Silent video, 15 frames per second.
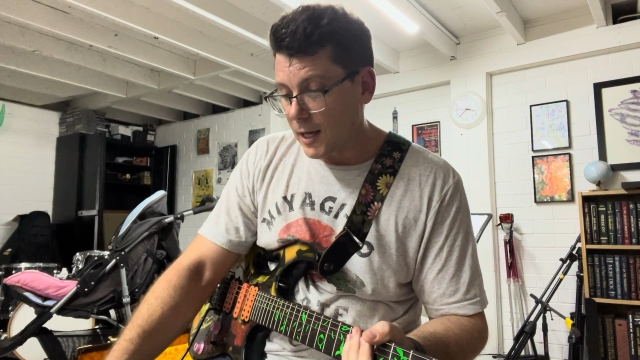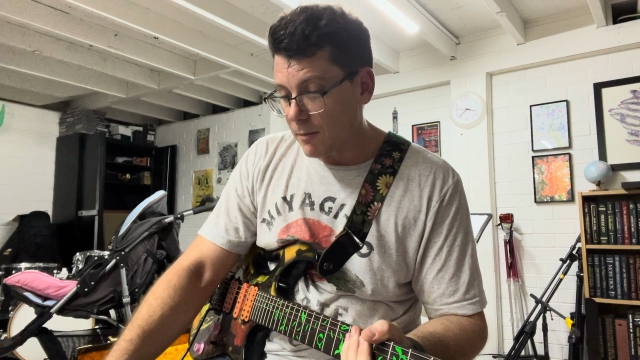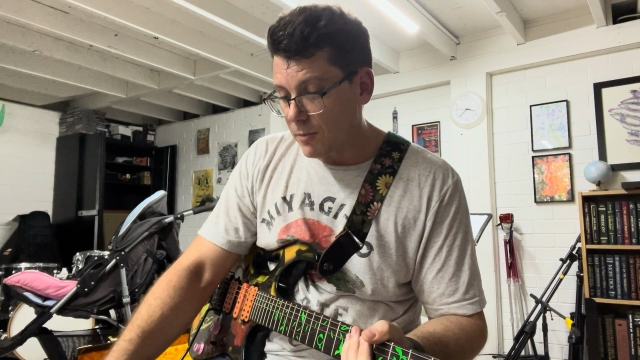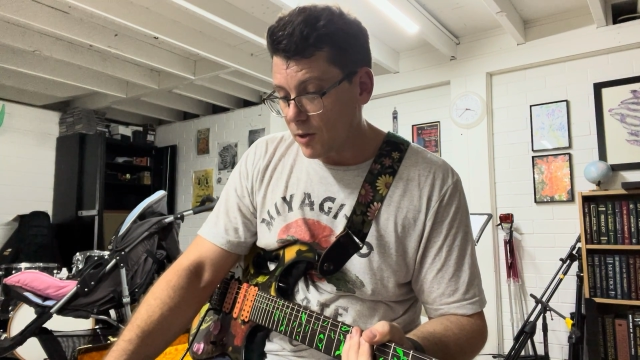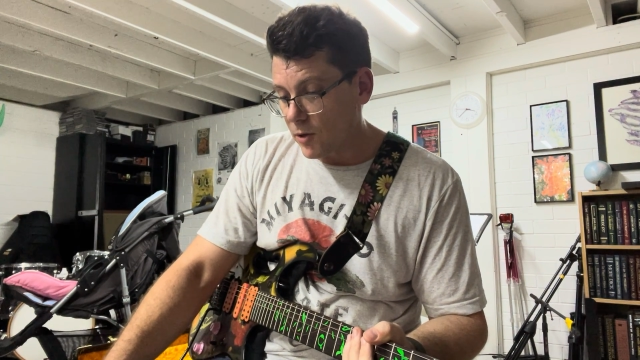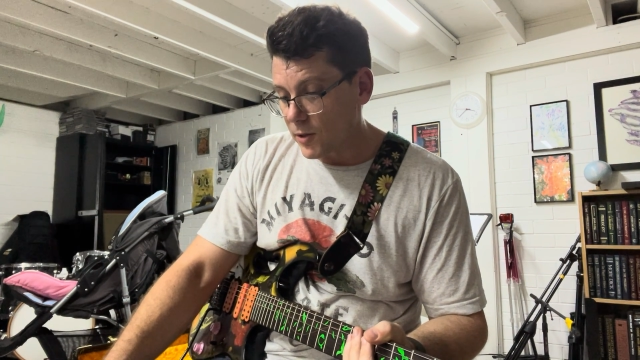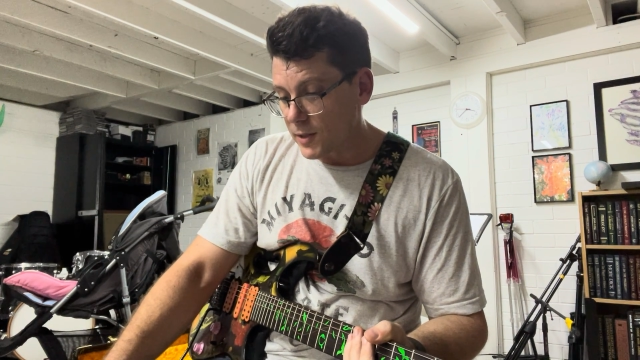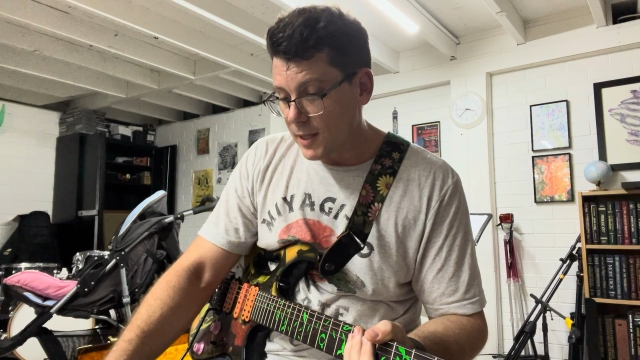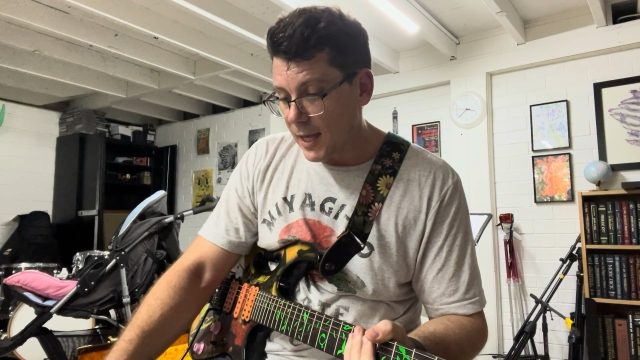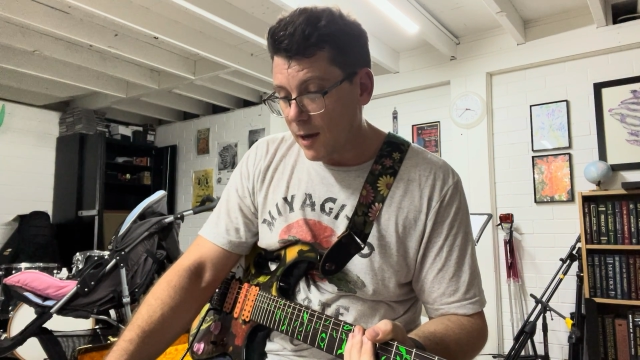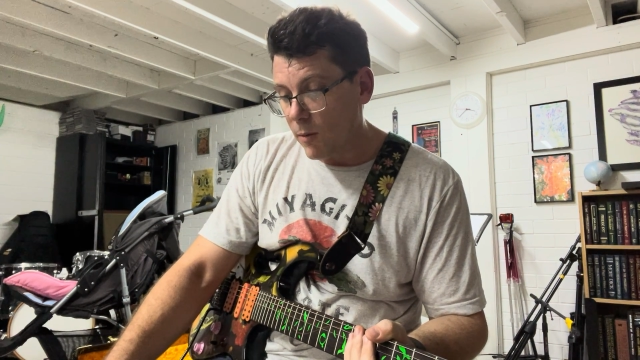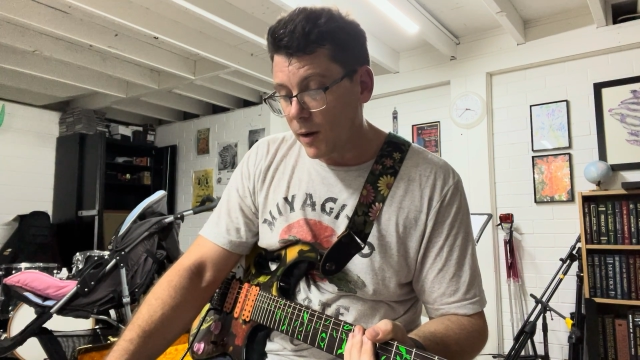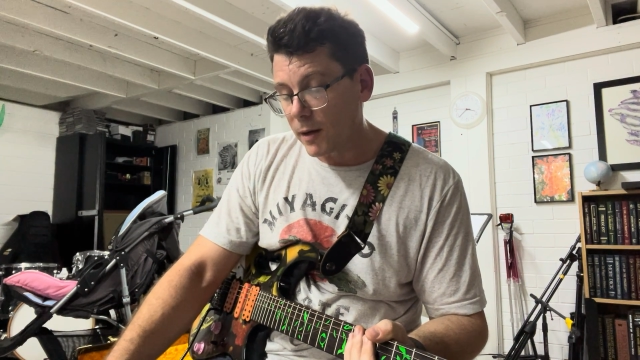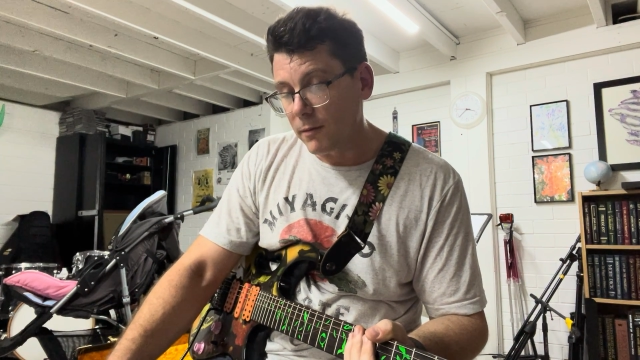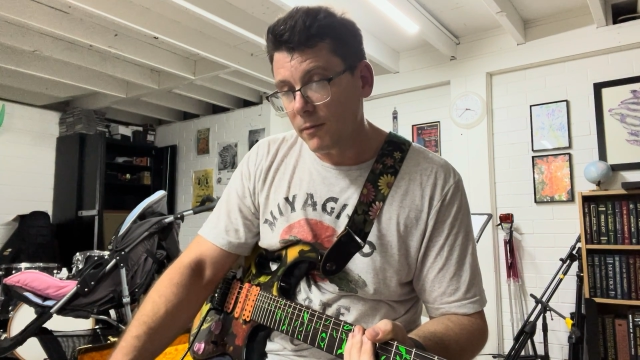because of that
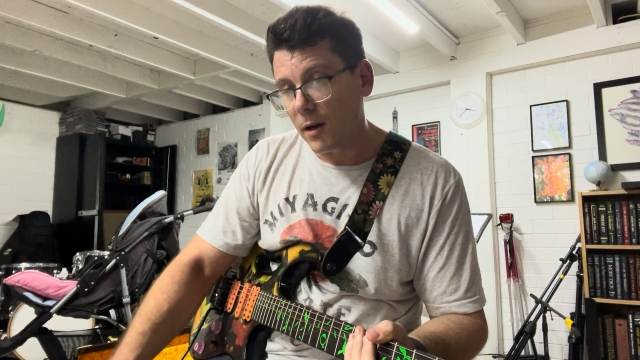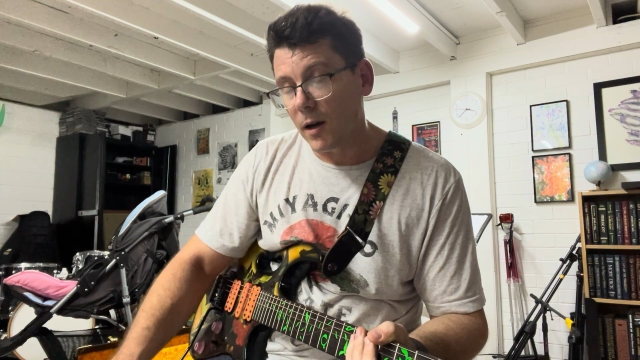one.